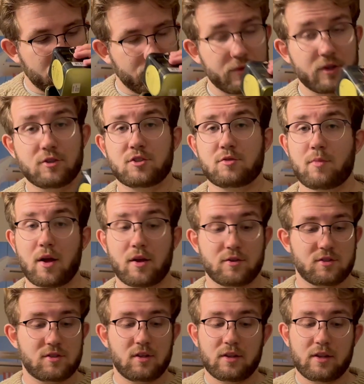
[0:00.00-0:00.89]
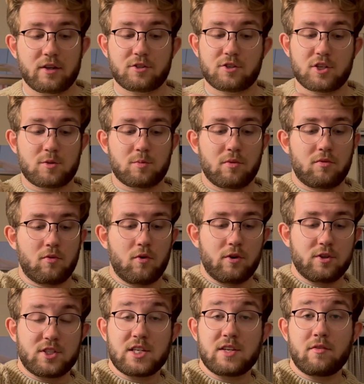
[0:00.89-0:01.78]
It smells delicious
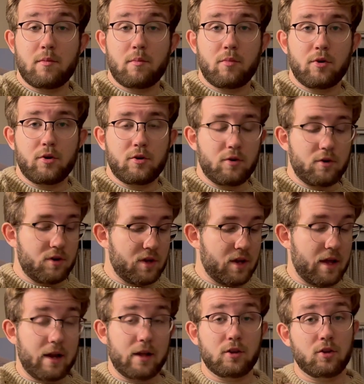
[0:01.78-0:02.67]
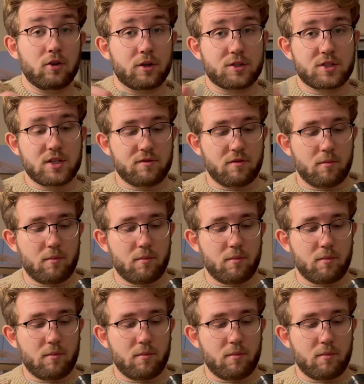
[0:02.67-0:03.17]
before it's even brewed, and it looks even